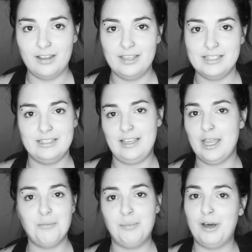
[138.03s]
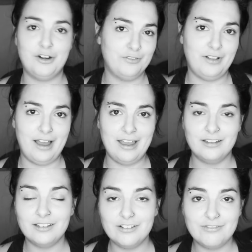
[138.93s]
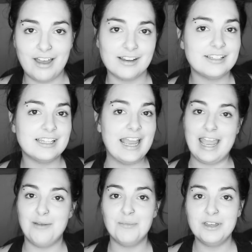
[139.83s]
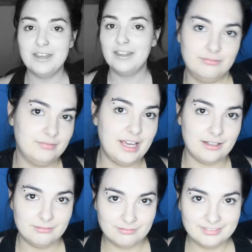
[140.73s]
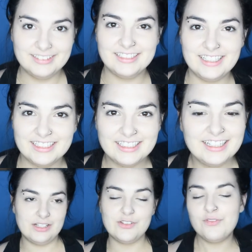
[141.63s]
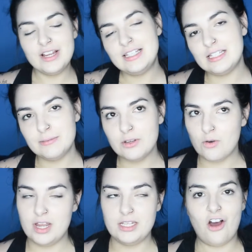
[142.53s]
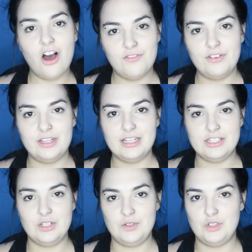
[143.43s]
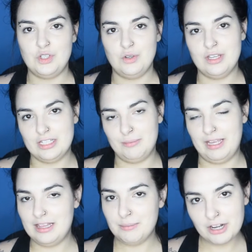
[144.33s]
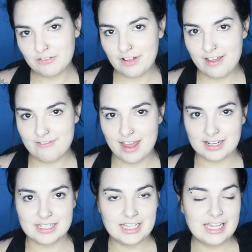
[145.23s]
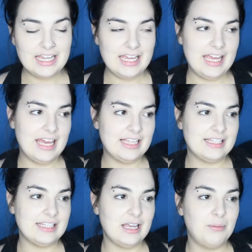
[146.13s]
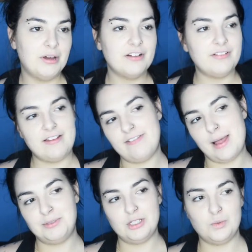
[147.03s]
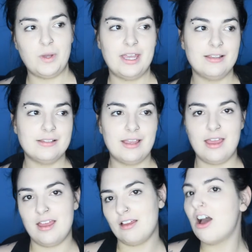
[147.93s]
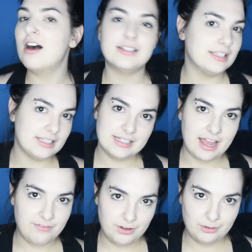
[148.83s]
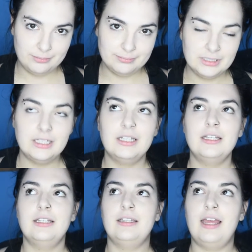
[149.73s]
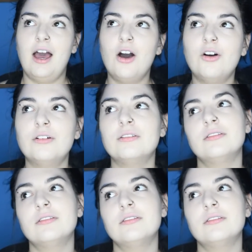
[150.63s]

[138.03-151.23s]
is like a butterfly effect game. Yeah. There's a phrase that's been coined, often is used to explain the butterfly effect. It's a butterfly flaps its wings and causes a typhoon. Now,